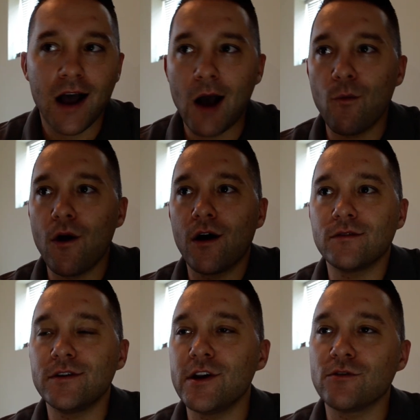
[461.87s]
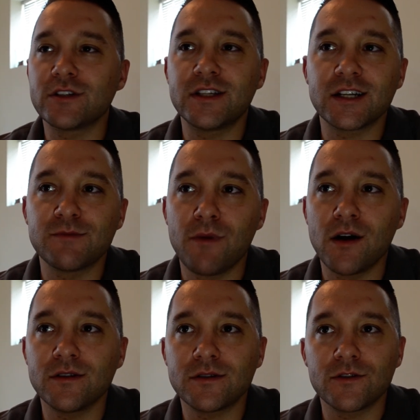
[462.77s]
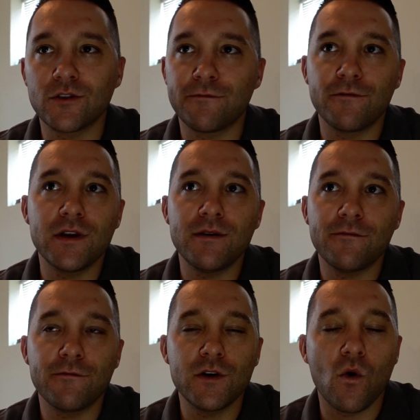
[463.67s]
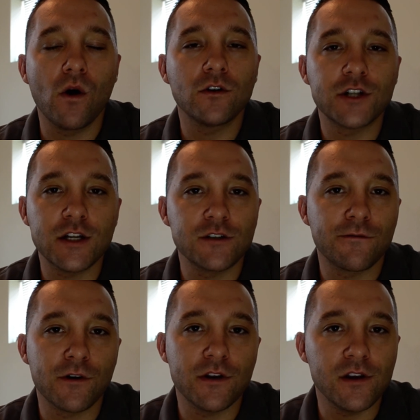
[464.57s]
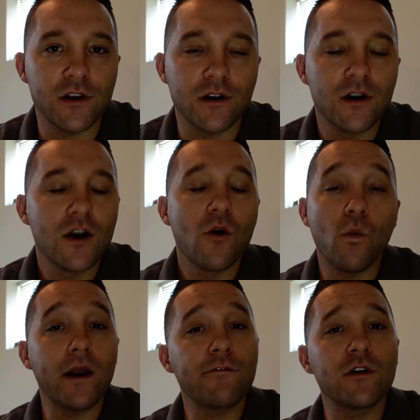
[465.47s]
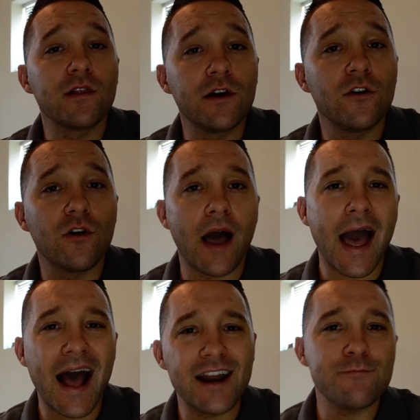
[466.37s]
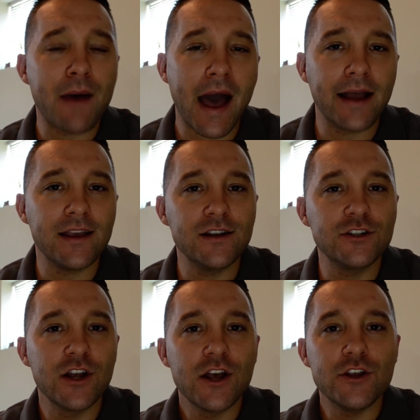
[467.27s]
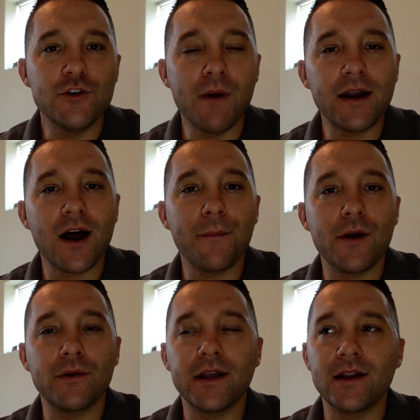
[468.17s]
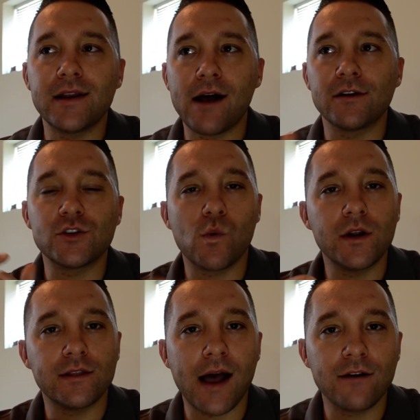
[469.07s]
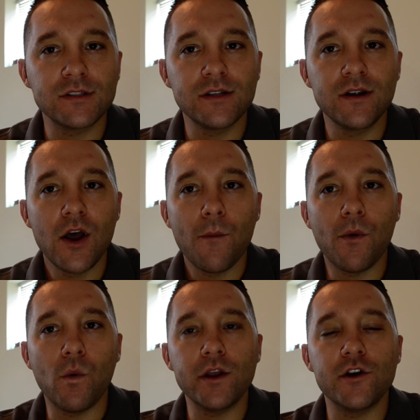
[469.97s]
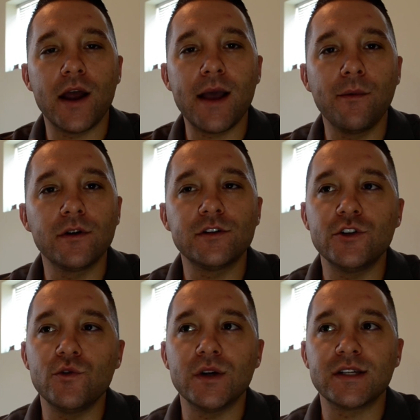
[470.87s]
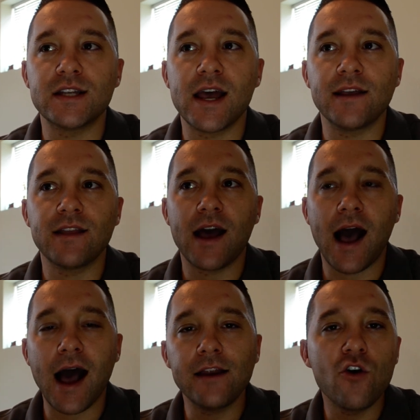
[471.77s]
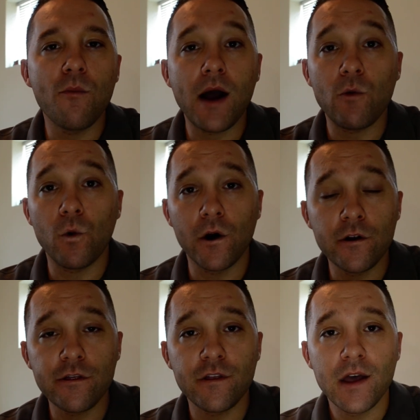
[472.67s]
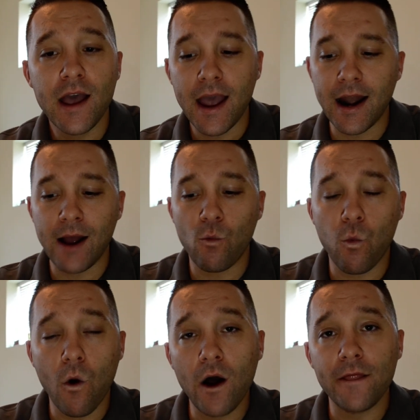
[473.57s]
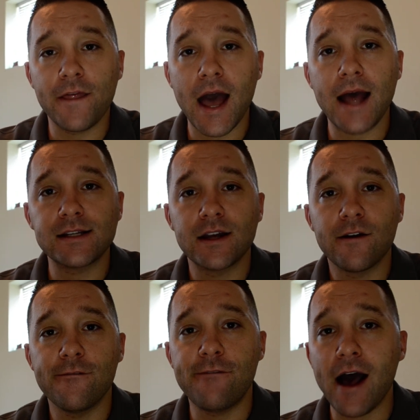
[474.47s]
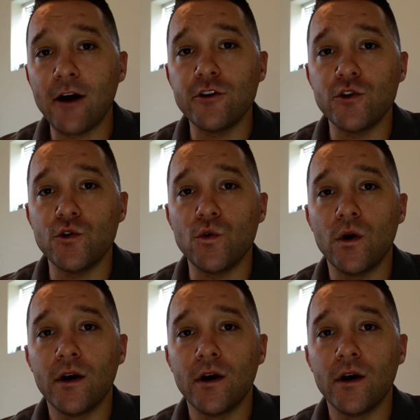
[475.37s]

I want, 6 months or free oil changes for a year. Whatever little added package, you might not be able to get it down to 20,000, but what you're able to do is saying that I know my worth and I want that value